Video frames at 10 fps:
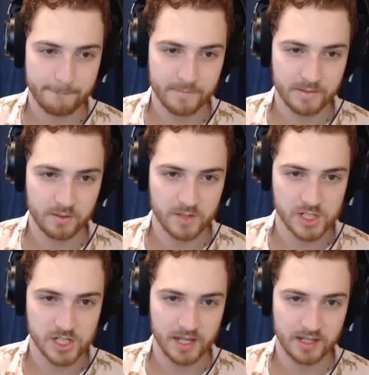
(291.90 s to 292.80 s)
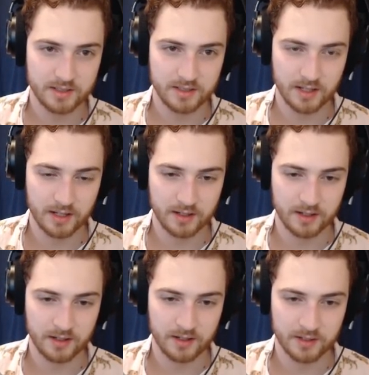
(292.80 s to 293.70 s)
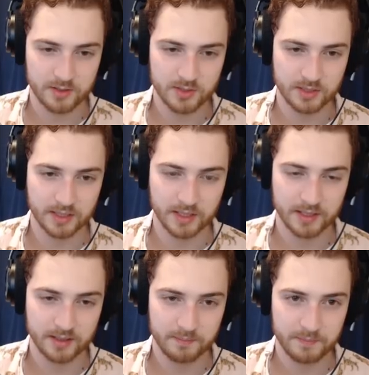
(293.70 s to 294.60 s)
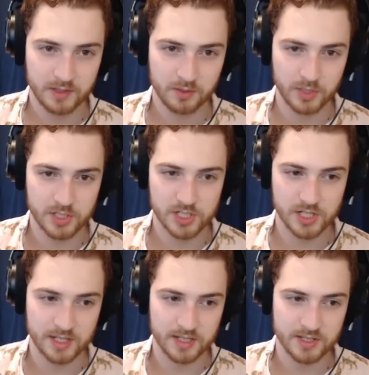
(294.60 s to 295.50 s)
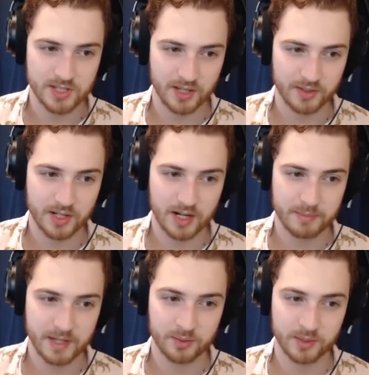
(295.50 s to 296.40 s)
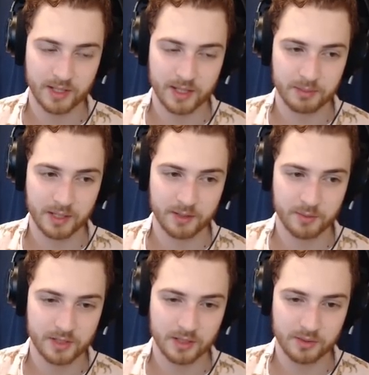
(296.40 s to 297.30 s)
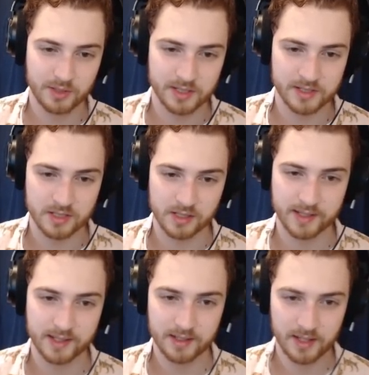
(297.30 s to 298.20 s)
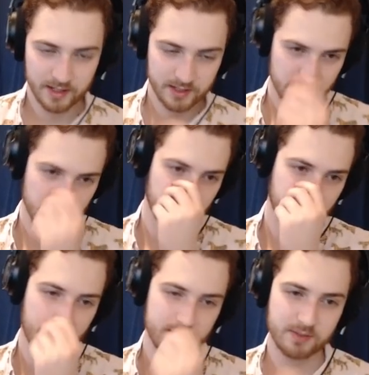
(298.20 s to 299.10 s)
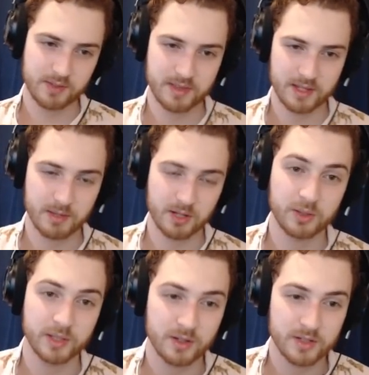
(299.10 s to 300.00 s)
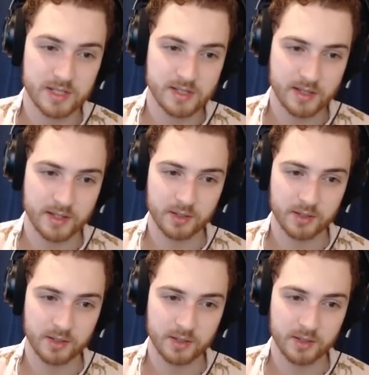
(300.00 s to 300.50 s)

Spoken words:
we have a Shen, and also a Lilia, which is the other comp that I really like playing with Cloak, is Lilia. So I would definitely think about holding on to this Lilia.